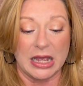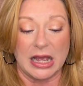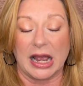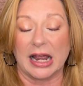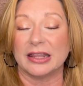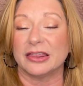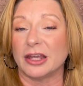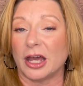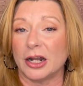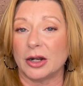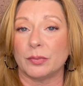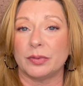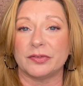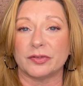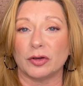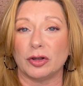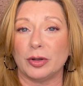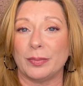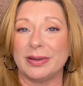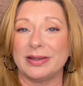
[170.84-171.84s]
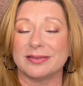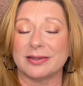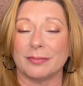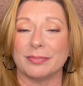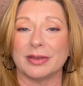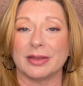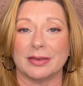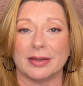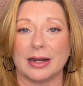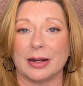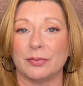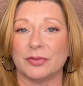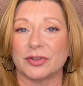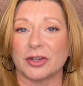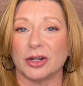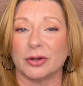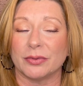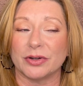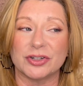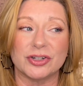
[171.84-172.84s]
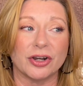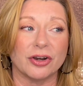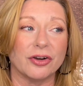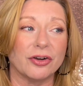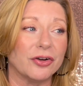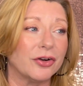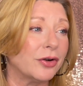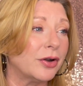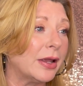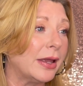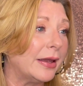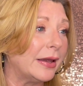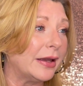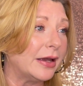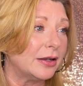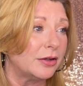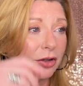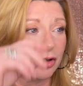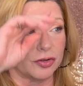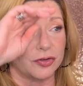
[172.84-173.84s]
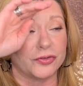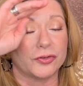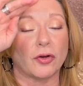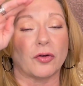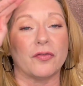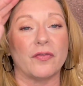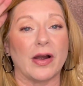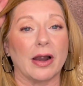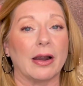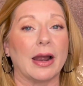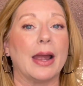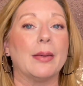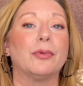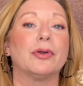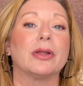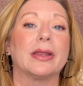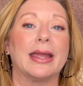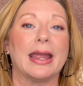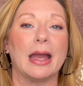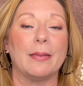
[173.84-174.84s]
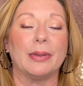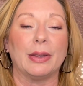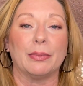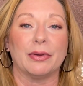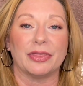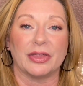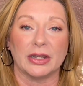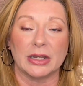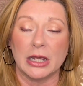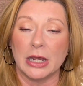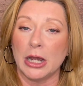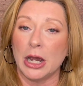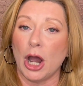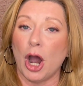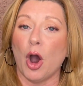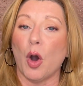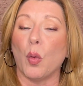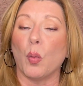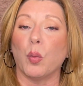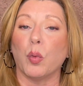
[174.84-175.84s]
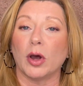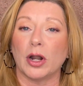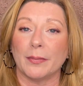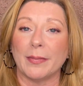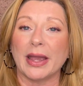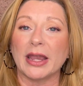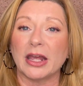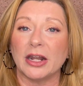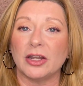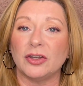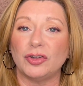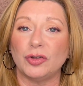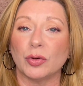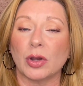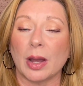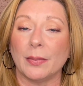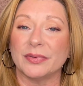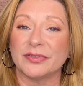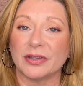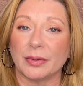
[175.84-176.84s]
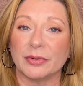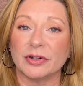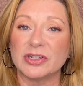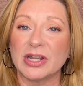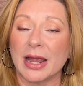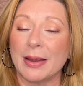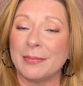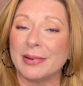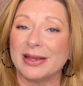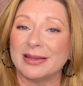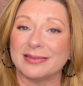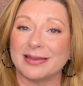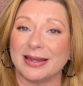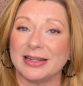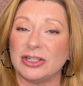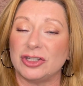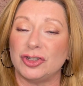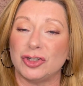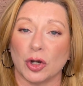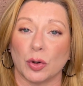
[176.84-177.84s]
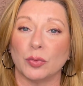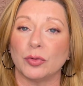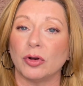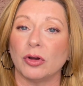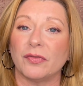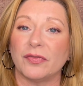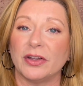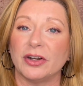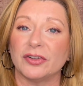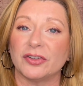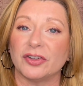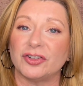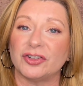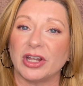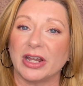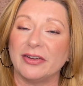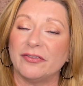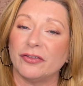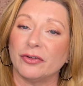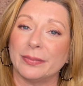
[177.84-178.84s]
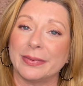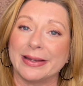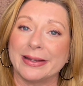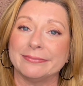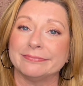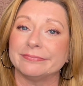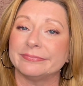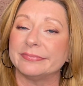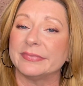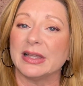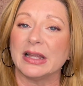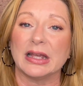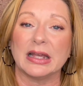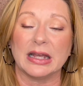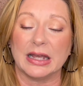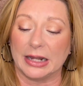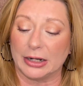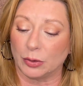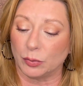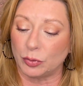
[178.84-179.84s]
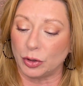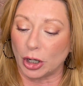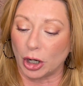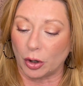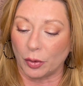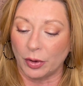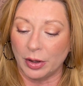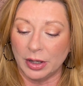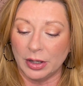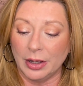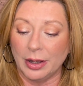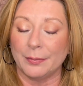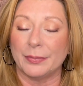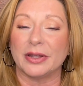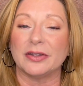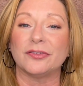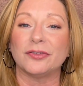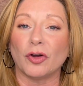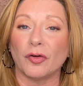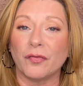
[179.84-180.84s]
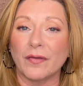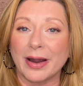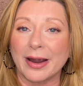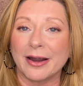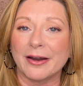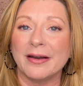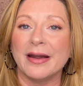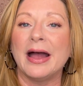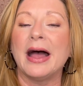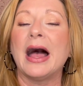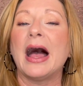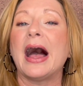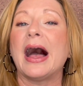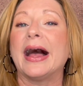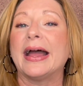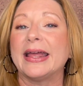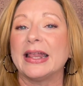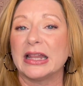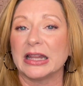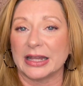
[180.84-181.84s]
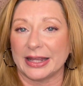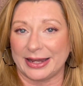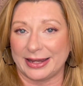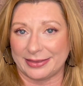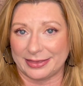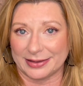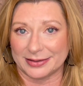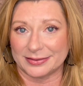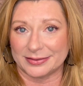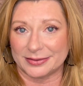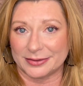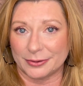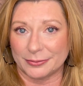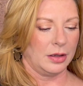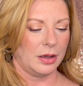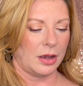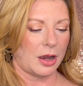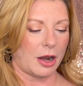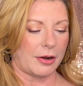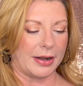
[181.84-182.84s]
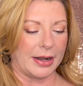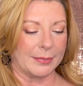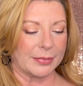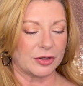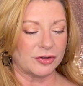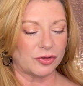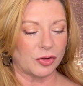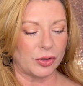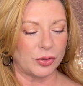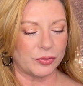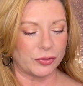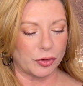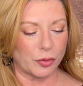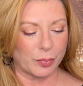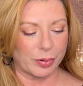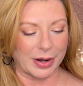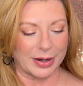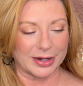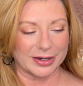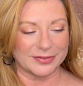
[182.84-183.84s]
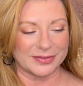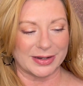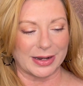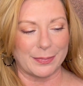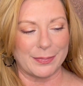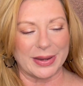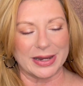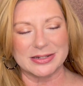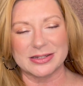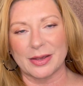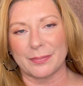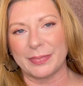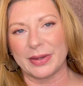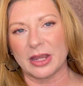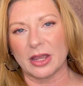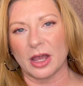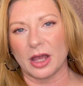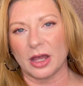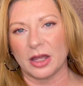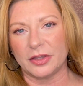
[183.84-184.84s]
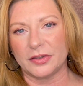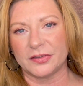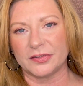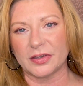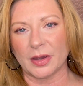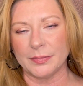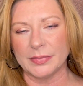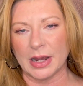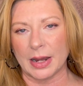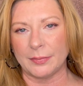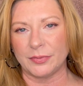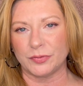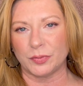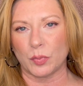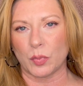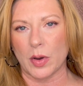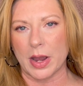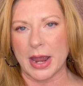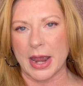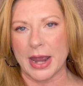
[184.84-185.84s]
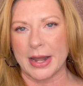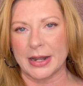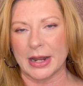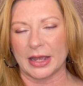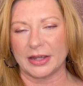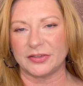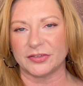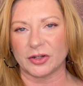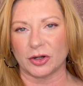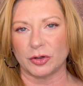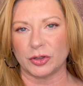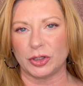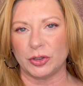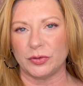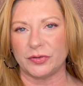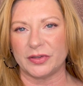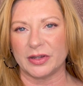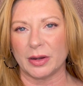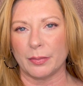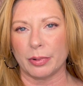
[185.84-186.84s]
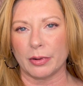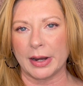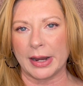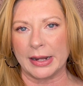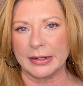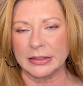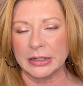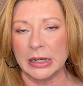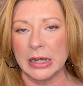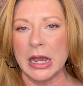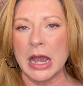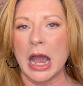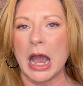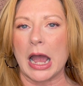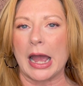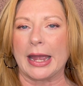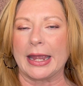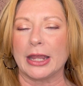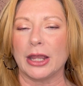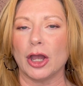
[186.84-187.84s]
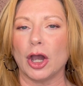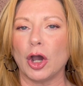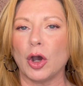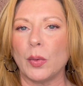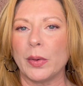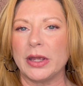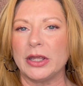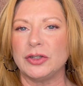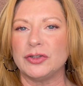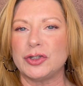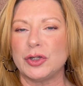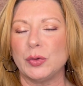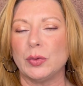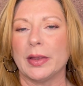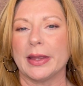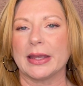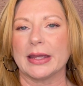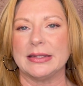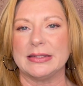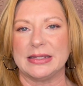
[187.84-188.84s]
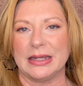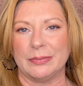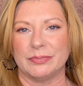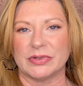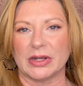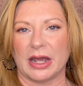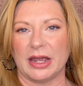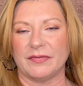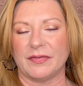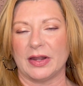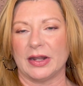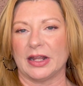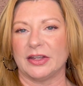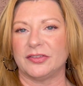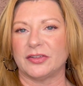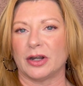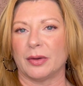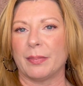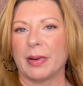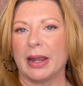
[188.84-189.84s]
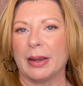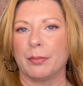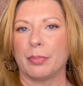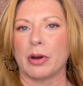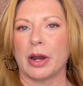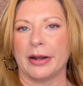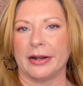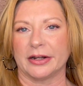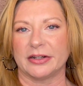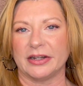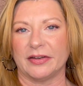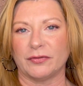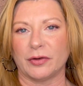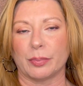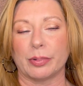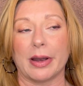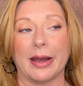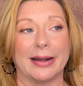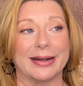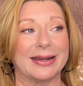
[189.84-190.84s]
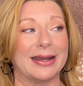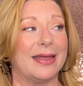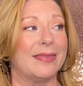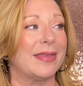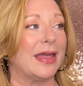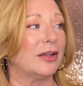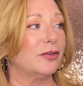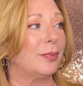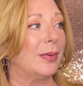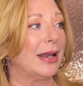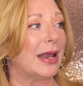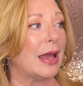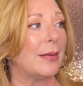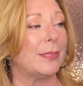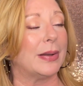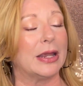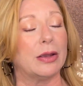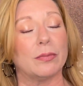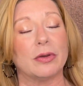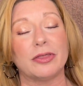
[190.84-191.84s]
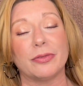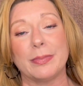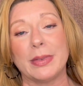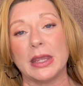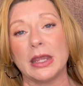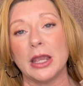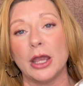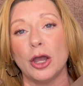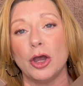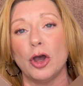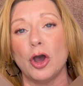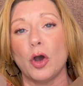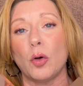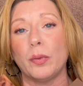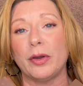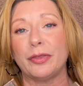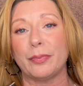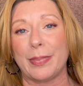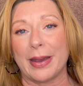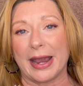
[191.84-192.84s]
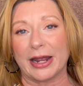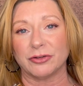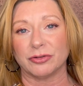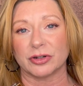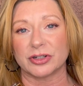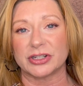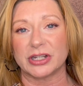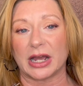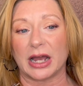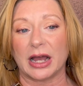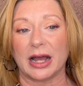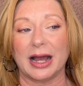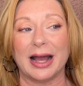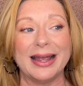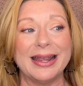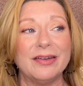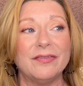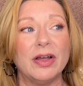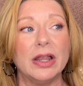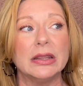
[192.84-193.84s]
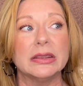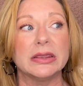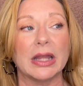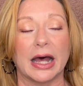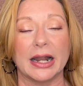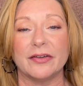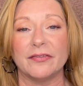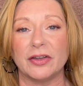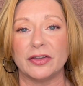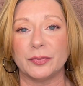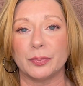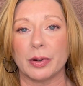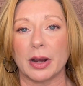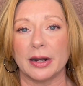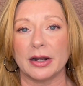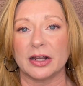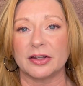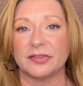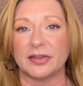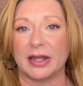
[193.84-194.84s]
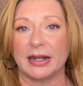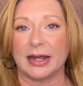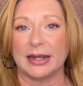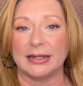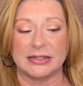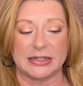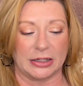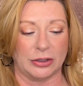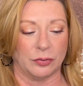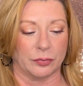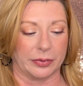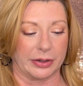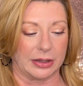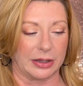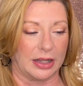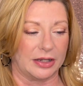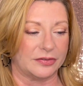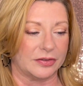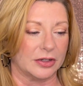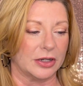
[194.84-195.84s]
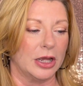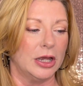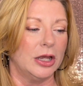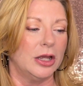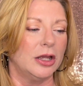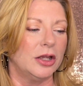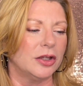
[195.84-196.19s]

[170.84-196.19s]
I thought it was going to be something that I was going to return, and so far I'm really happy with it. What am I going to do come summertime? Because I don't know if there's a shade for me. I don't know. But so far, I like this. All right, I'm going to show you two products that I picked up because sometimes when I start using a brand, I go into a deep dive and I start buying product after product. And that's been happening with me with Patrick Ta. I have a lot of his products and I didn't realize it.